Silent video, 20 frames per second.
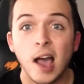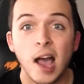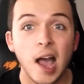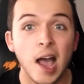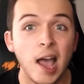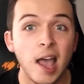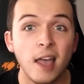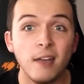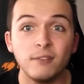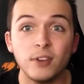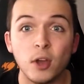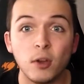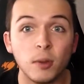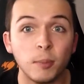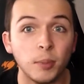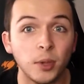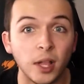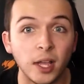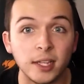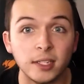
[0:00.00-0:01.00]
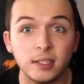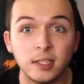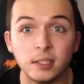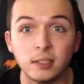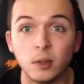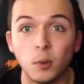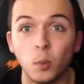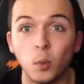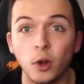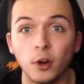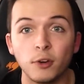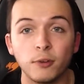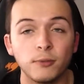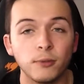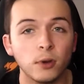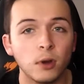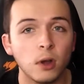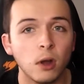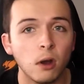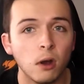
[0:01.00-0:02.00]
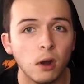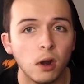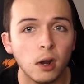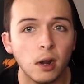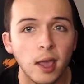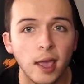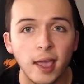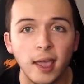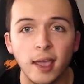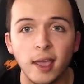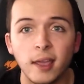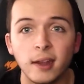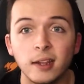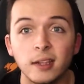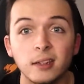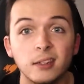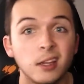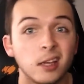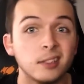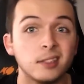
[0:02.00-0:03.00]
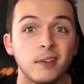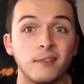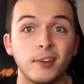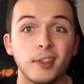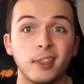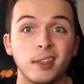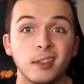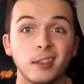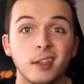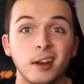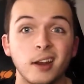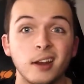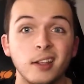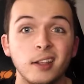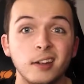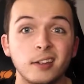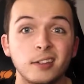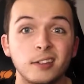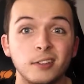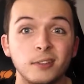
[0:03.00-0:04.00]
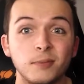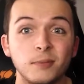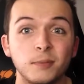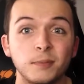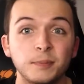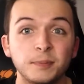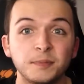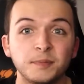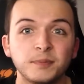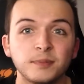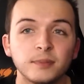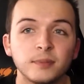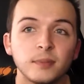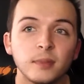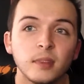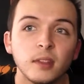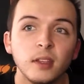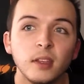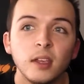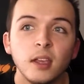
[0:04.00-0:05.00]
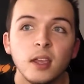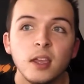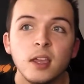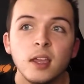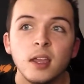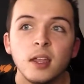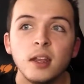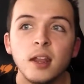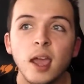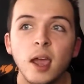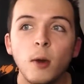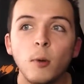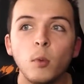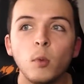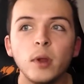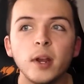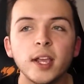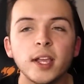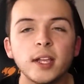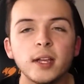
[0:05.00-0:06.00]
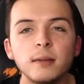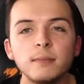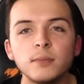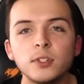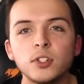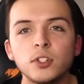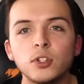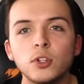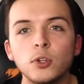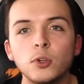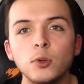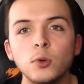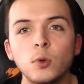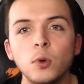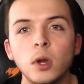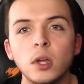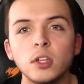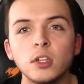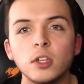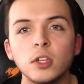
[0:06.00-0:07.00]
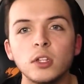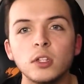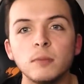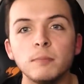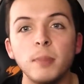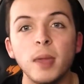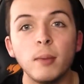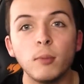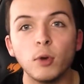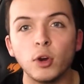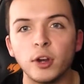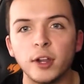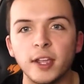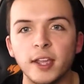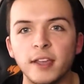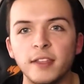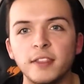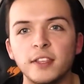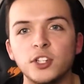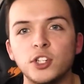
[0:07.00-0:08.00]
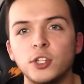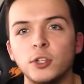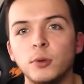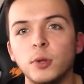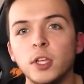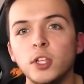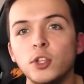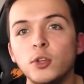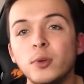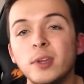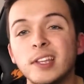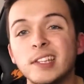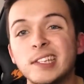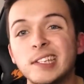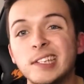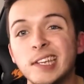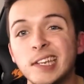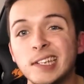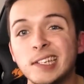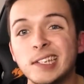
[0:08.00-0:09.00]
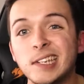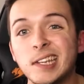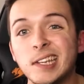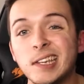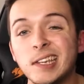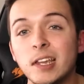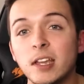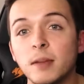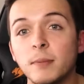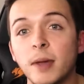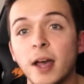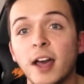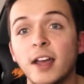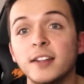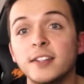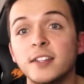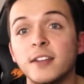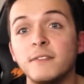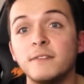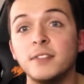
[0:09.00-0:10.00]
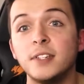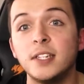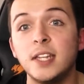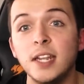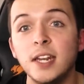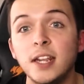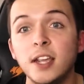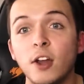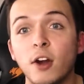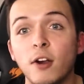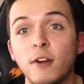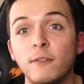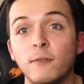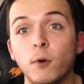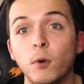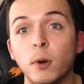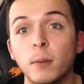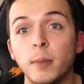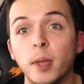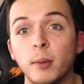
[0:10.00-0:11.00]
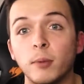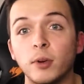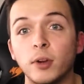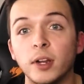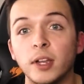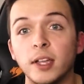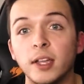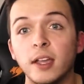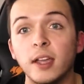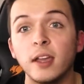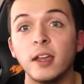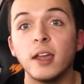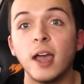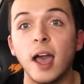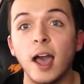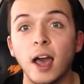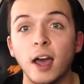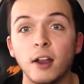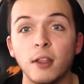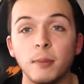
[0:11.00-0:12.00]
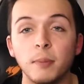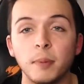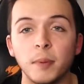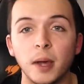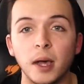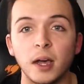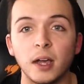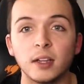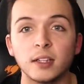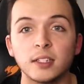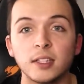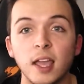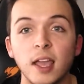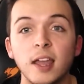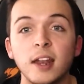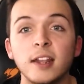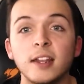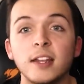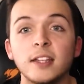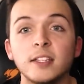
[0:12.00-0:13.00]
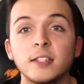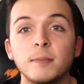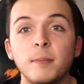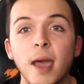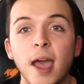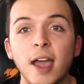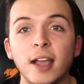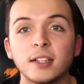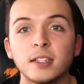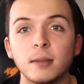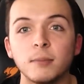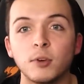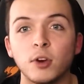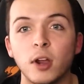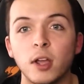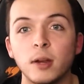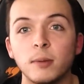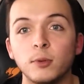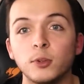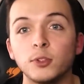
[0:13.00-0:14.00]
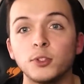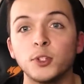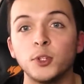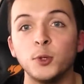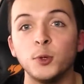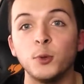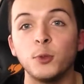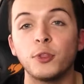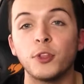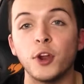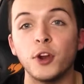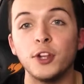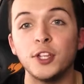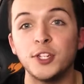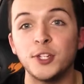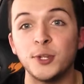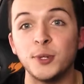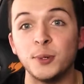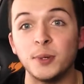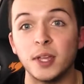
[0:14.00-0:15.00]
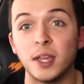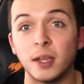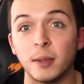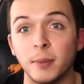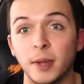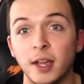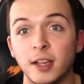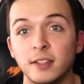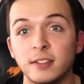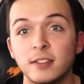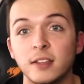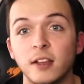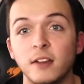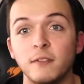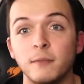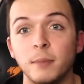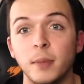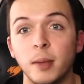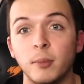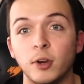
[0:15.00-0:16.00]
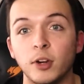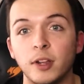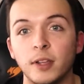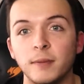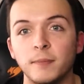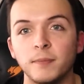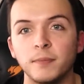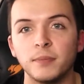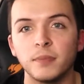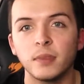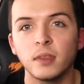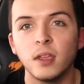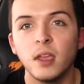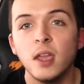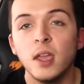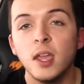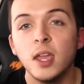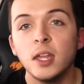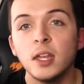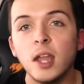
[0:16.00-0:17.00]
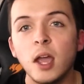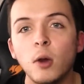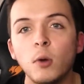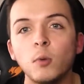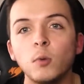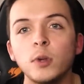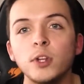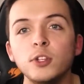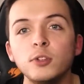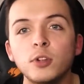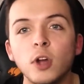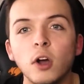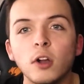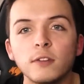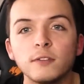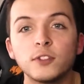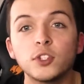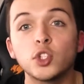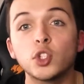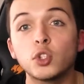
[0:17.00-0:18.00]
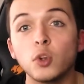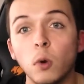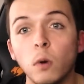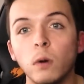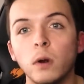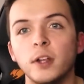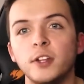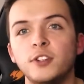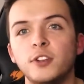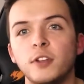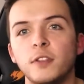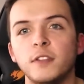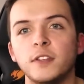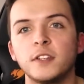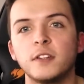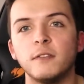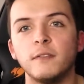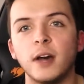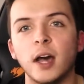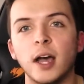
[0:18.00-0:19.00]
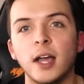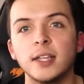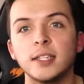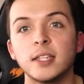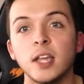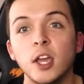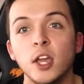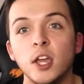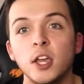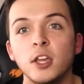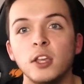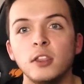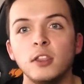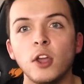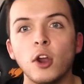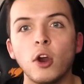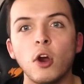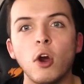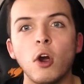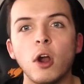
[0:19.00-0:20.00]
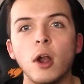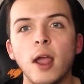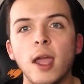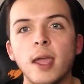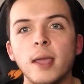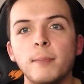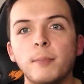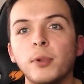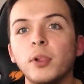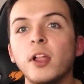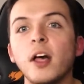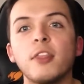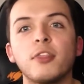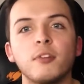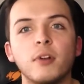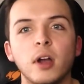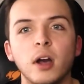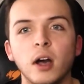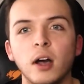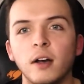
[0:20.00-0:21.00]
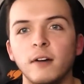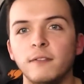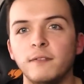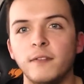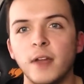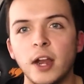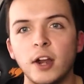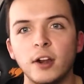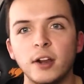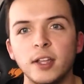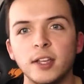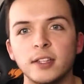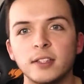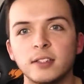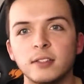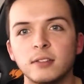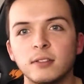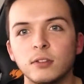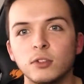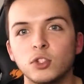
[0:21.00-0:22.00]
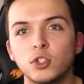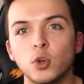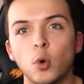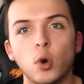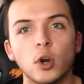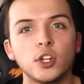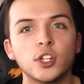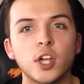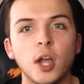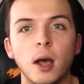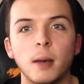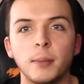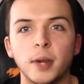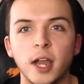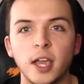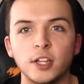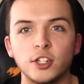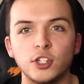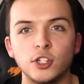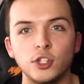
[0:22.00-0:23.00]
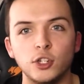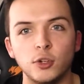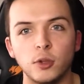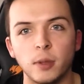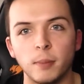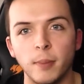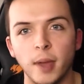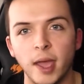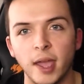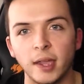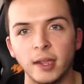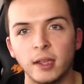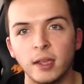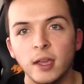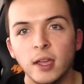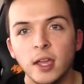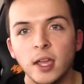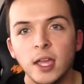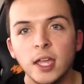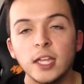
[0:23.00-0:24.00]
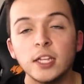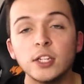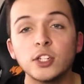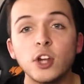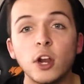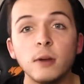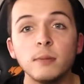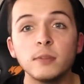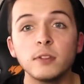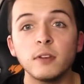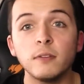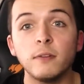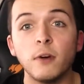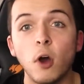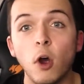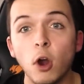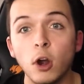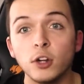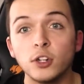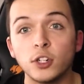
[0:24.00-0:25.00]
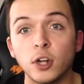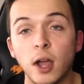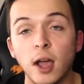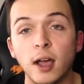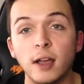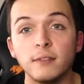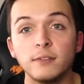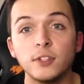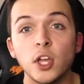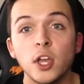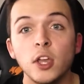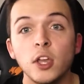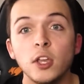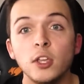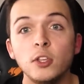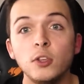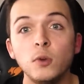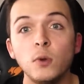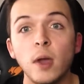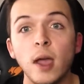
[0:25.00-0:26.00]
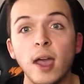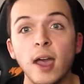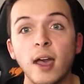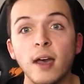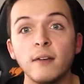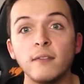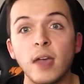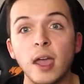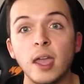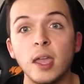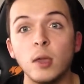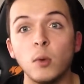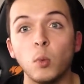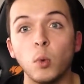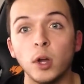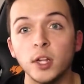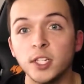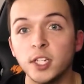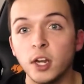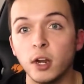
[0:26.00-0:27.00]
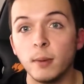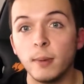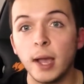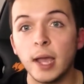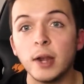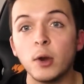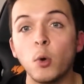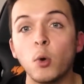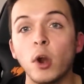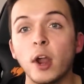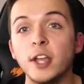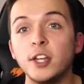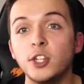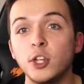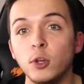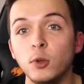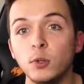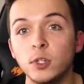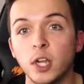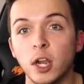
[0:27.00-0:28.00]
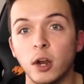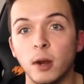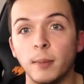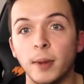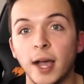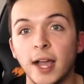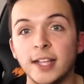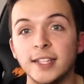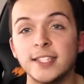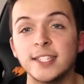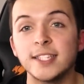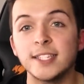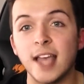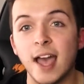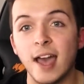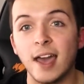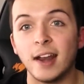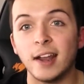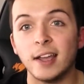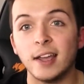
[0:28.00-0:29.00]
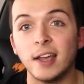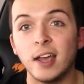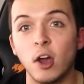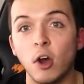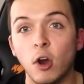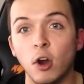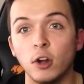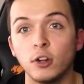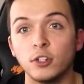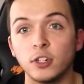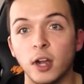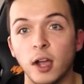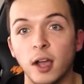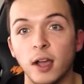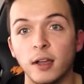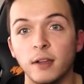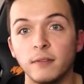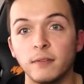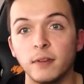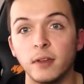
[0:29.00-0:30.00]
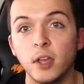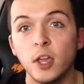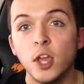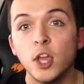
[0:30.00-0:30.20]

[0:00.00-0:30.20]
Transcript: I have no complaints. It's a wonderful card and it does everything that I need it to. Now, when it comes to memory in this unit, you get 16 gigabytes of DDR4 memory out of the box, and it is max upgradable to 32 gigabytes of memory. Now, when you talk of storage in this device, there are a plethora of various storage combinations you can make. In terms of hard drives, you have a 1 terabyte or a 2 terabyte SATA hard drive.